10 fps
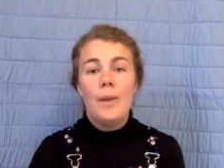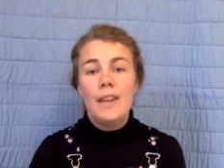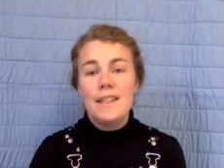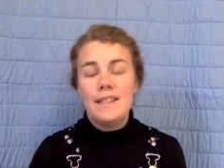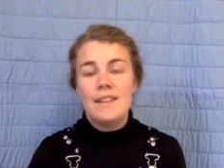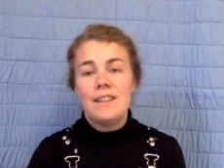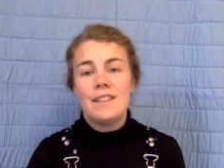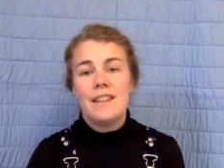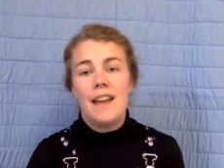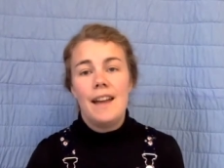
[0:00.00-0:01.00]
We're going to start
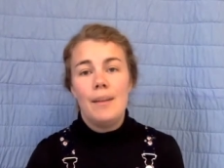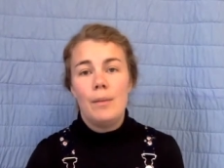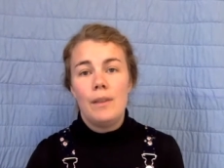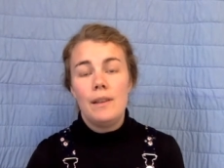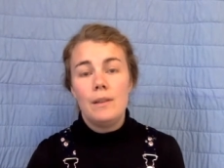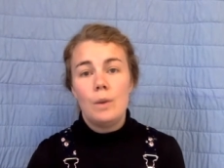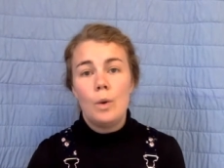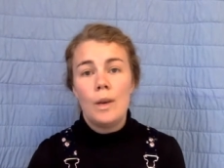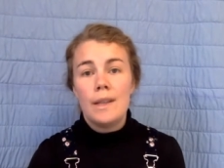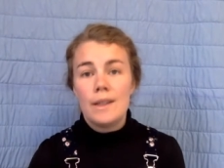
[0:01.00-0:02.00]
today with a little
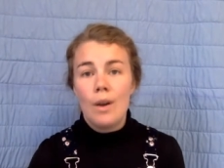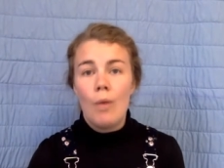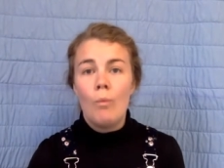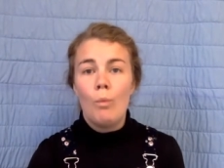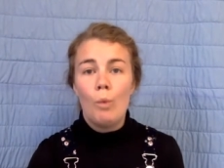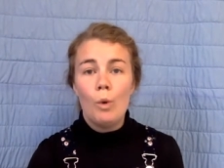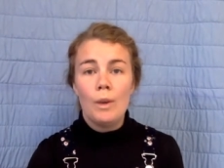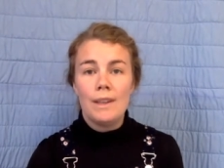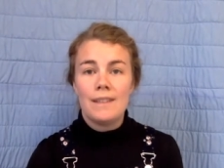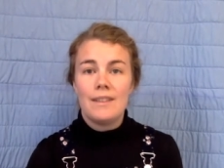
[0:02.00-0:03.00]
quiz on
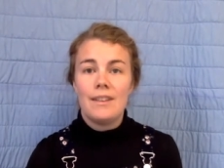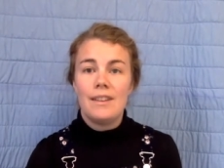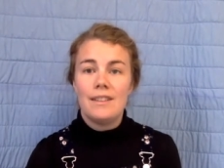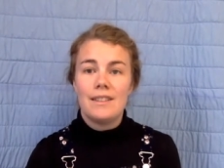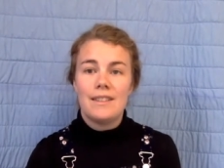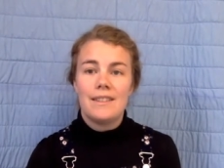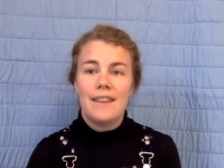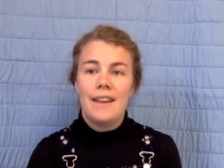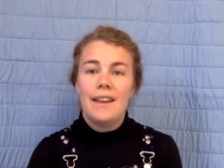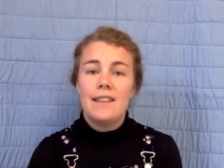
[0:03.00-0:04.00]
warning signs.
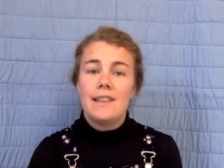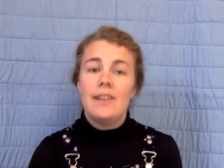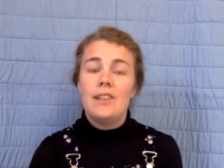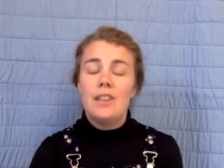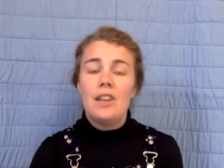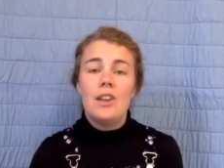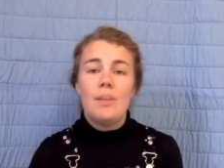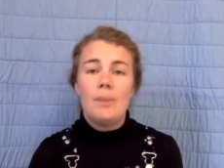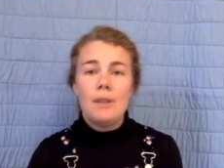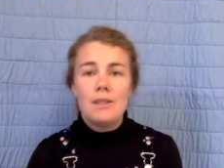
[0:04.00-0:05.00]
So I'm going to show you a
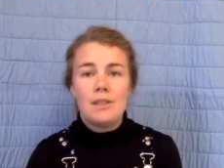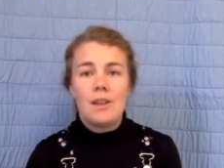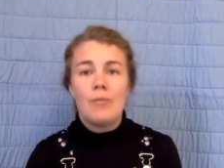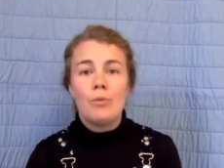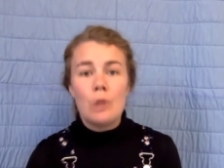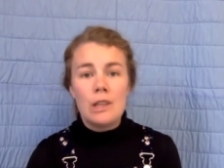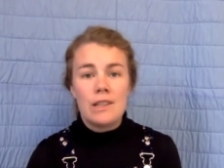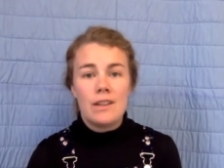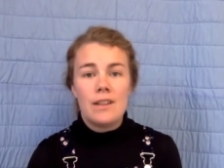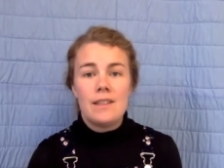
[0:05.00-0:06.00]
bunch of warning
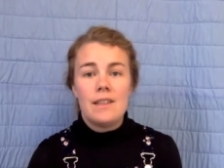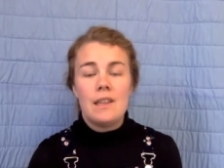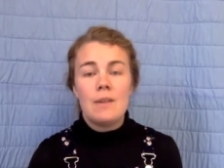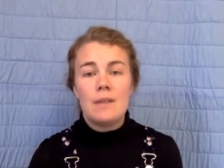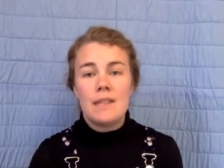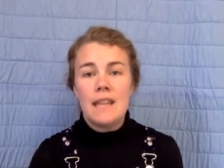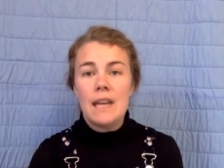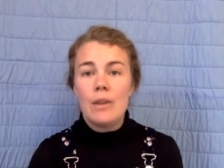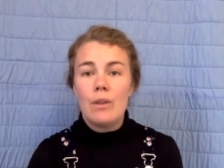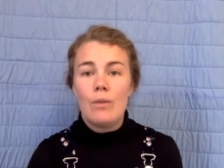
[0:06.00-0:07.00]
signs that you would see
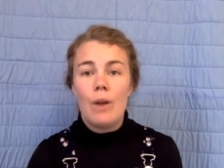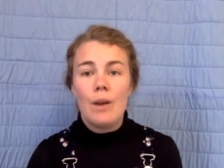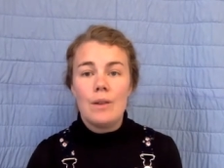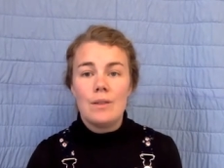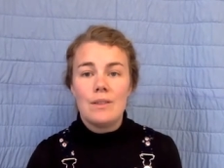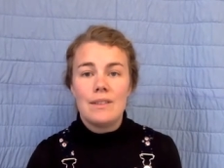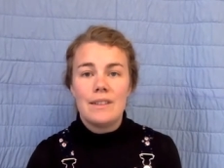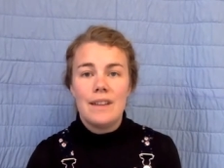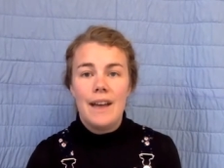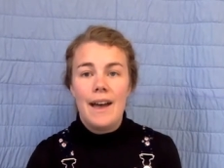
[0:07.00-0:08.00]
on the roads
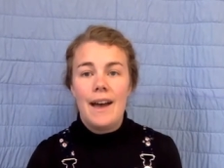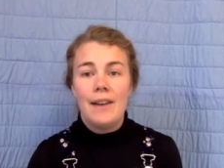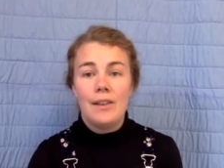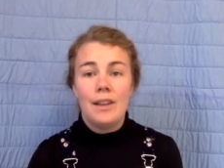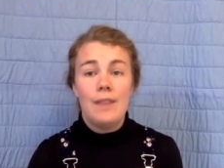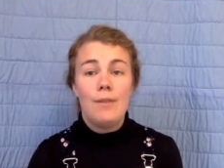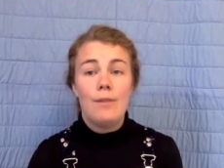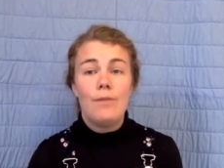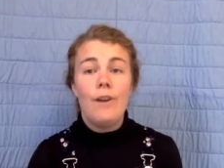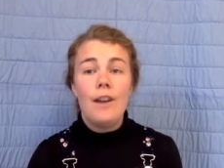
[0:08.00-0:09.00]
and I'm going to give you
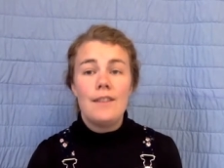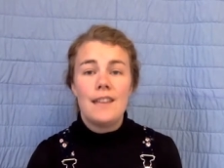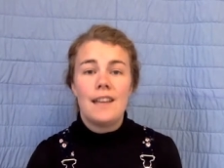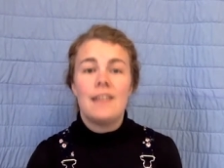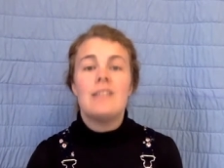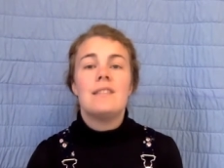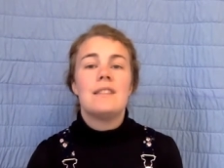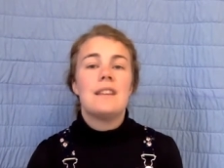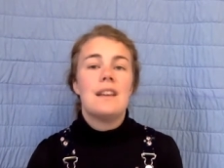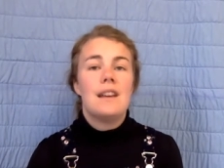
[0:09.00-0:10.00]
five
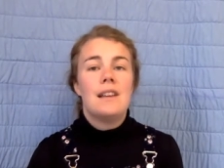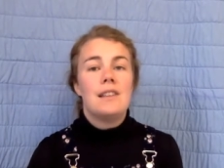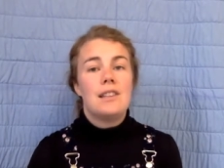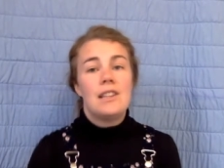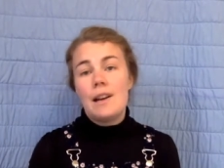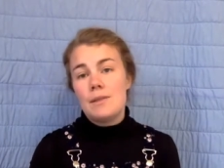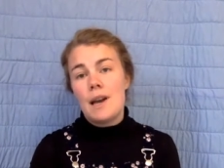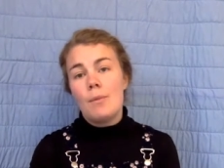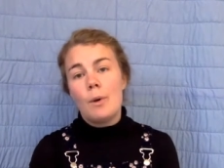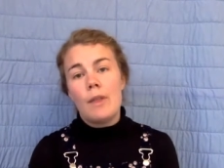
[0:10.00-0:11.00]
seconds to shout
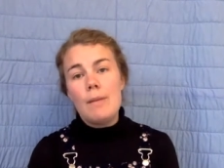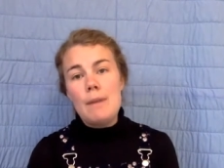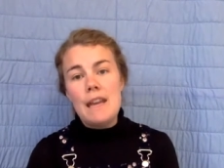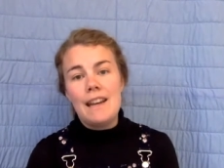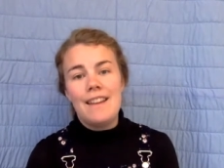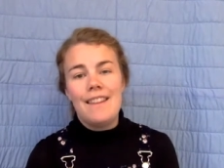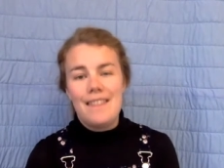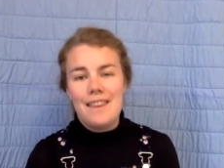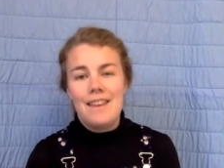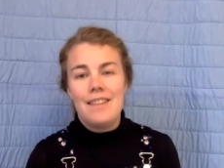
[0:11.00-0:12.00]
out what they mean and then
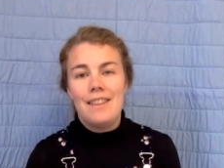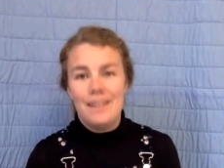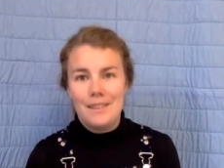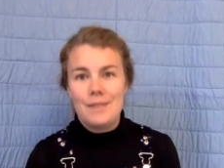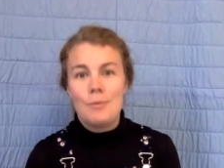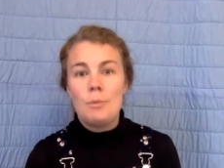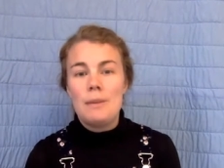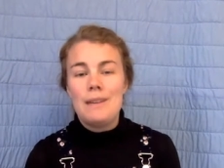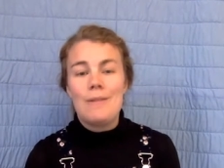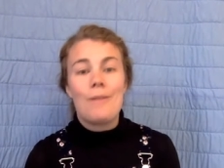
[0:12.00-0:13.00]
the, the answer will
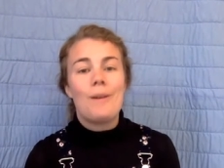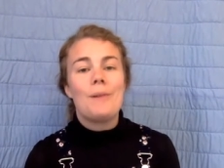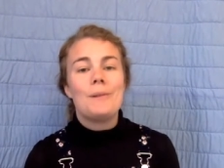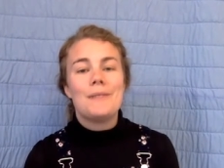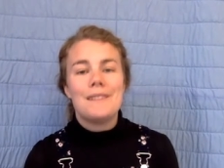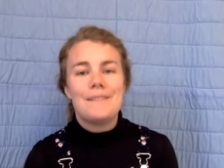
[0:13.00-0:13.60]
be revealed.